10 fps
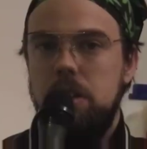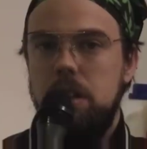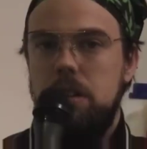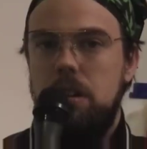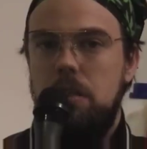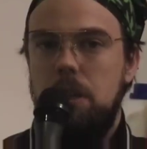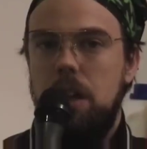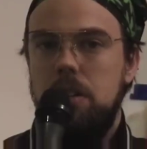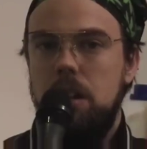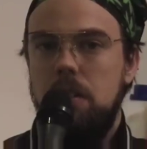consider
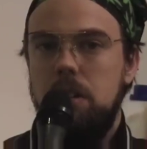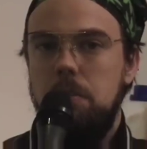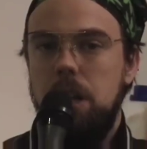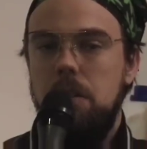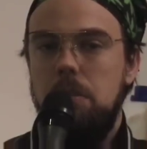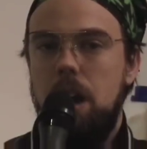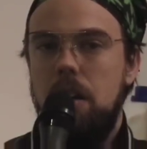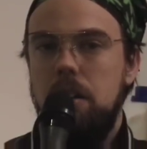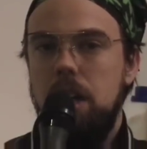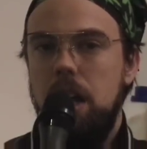myself to be a
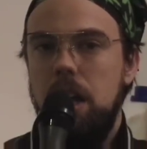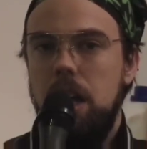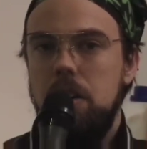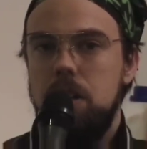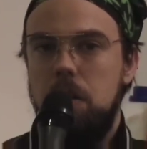modern day ancient